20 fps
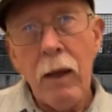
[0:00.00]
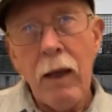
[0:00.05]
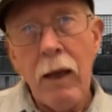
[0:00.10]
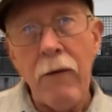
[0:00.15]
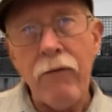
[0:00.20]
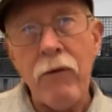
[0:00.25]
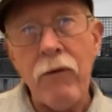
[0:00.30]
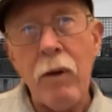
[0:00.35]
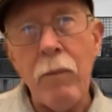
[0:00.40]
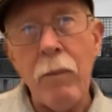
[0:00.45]

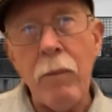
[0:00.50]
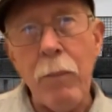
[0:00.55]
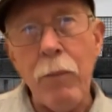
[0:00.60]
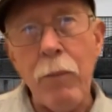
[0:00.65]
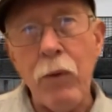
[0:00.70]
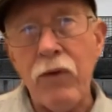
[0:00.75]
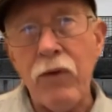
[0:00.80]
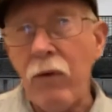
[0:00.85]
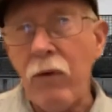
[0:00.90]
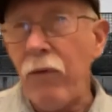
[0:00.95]
have come
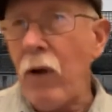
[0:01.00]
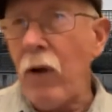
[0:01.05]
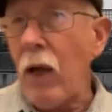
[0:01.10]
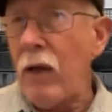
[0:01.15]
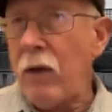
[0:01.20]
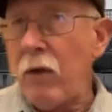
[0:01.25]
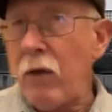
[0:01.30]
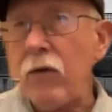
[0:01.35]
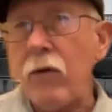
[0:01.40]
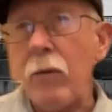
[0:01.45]
up with different
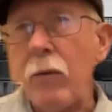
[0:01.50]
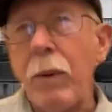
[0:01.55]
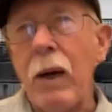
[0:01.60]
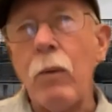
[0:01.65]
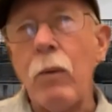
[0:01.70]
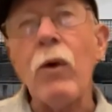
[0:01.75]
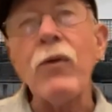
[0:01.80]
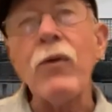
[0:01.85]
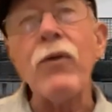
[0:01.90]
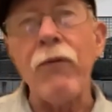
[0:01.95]
ideas
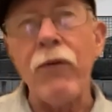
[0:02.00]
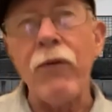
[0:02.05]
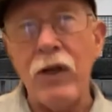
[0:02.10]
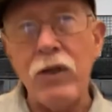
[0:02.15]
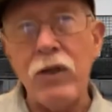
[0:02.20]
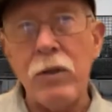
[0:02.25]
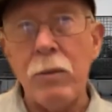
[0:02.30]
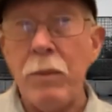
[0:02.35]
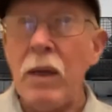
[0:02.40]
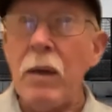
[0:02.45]
about what the
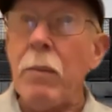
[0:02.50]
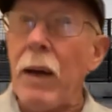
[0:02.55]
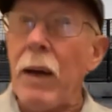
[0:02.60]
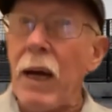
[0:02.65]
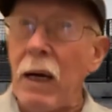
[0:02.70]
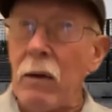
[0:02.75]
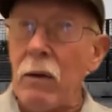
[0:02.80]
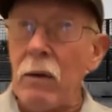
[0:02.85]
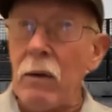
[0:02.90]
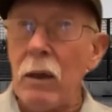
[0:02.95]
fight should be
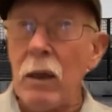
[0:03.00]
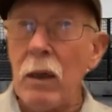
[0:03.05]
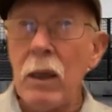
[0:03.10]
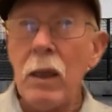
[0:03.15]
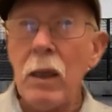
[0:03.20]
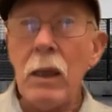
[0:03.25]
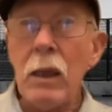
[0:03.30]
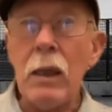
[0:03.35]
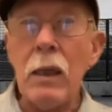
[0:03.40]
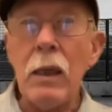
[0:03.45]
about
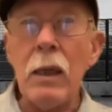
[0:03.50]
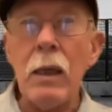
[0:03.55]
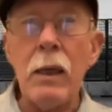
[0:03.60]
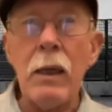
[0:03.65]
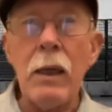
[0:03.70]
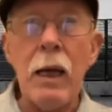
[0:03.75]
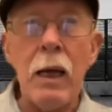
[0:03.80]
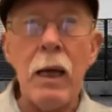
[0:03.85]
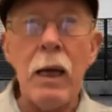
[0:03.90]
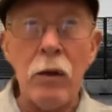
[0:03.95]

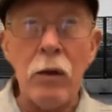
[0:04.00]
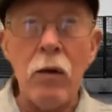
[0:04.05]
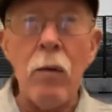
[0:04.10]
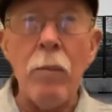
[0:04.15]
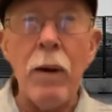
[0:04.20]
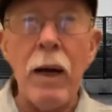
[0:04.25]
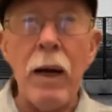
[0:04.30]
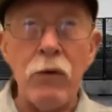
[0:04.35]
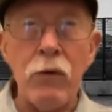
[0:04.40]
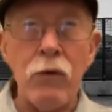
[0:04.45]
and how to go
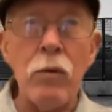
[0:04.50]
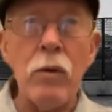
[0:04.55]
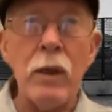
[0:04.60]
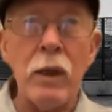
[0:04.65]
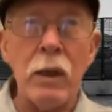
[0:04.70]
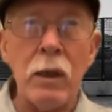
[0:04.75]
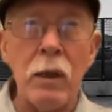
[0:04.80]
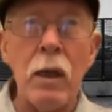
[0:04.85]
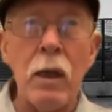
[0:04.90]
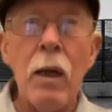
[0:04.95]
about
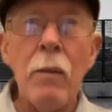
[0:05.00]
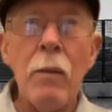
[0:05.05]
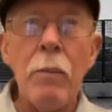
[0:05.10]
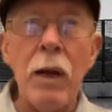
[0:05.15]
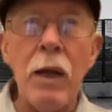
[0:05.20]
doing it.